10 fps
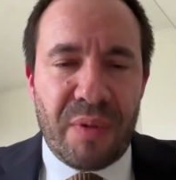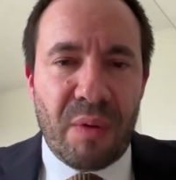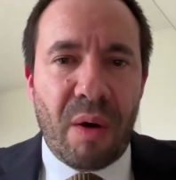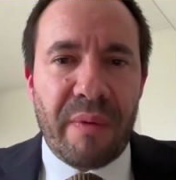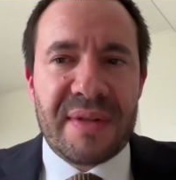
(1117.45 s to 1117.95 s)
But
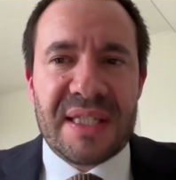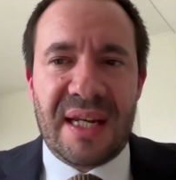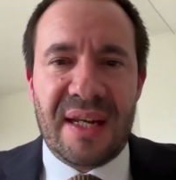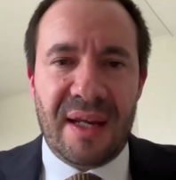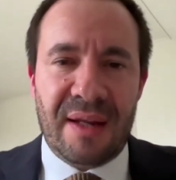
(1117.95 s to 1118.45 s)
what we've
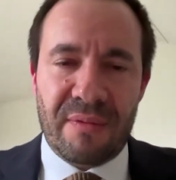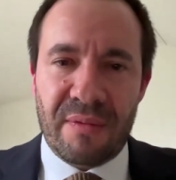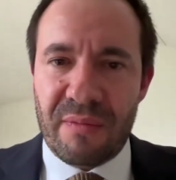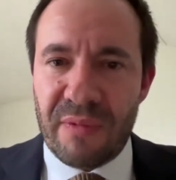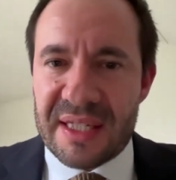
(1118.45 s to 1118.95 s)
seen
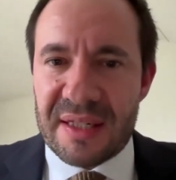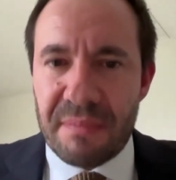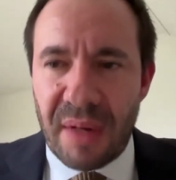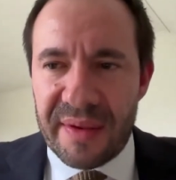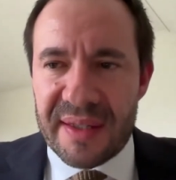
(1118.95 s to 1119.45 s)
in recent
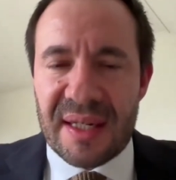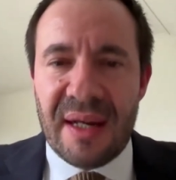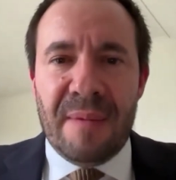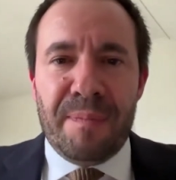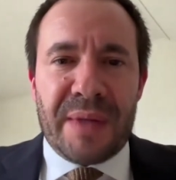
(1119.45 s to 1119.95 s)
months
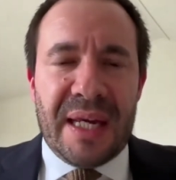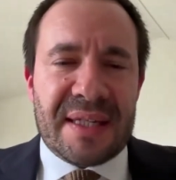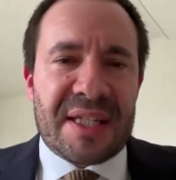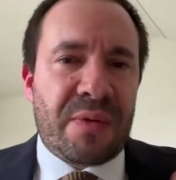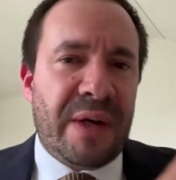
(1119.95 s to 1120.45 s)
is
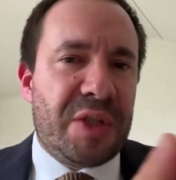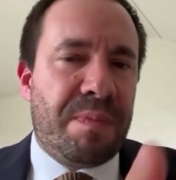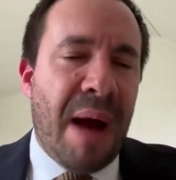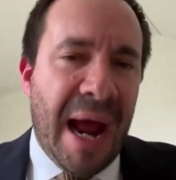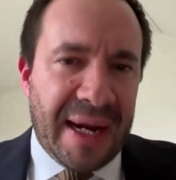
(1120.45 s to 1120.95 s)
a
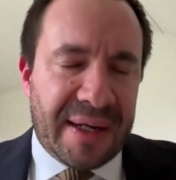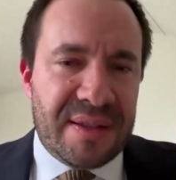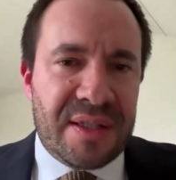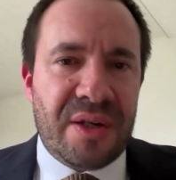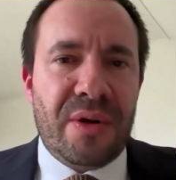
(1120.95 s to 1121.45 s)
switch back
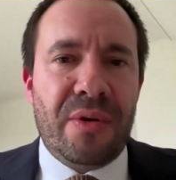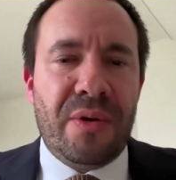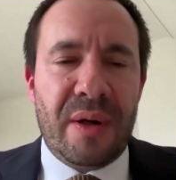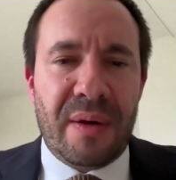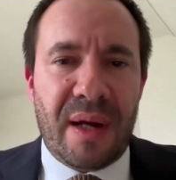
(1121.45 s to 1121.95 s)

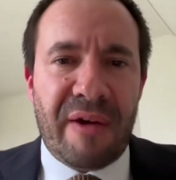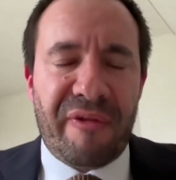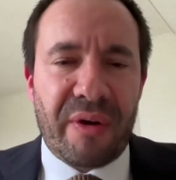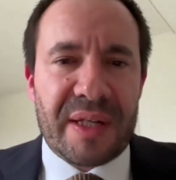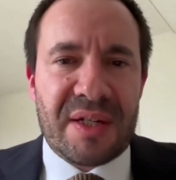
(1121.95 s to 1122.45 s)
to a
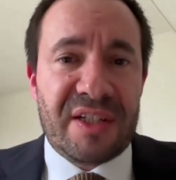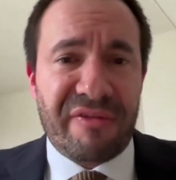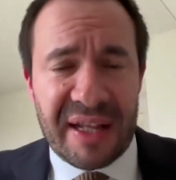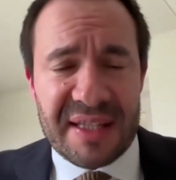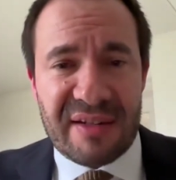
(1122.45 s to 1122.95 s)
focus on
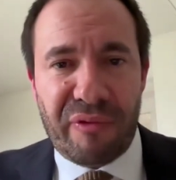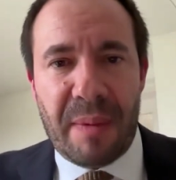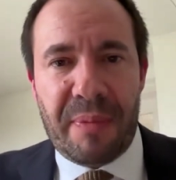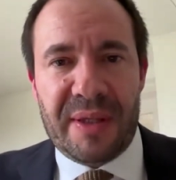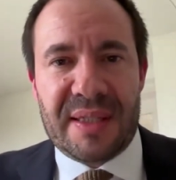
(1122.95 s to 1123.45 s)
defensive
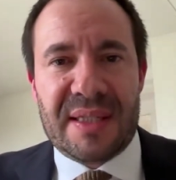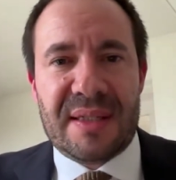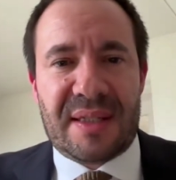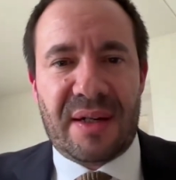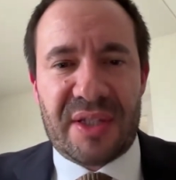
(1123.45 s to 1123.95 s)
weapons,
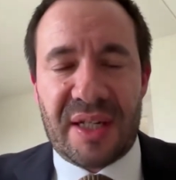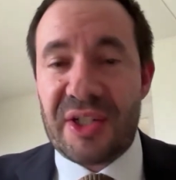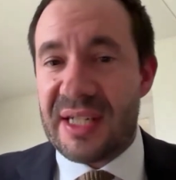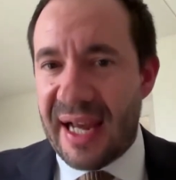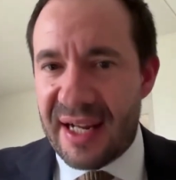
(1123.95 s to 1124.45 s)
so
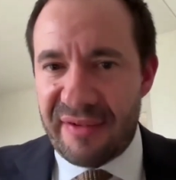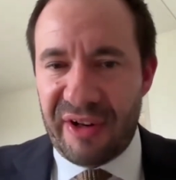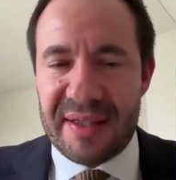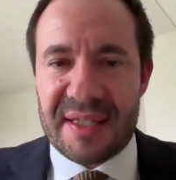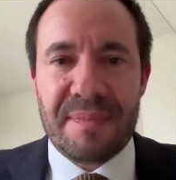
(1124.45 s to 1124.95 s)
such as air
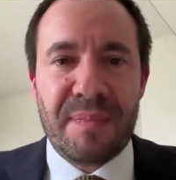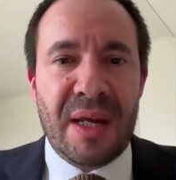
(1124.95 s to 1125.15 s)
defense.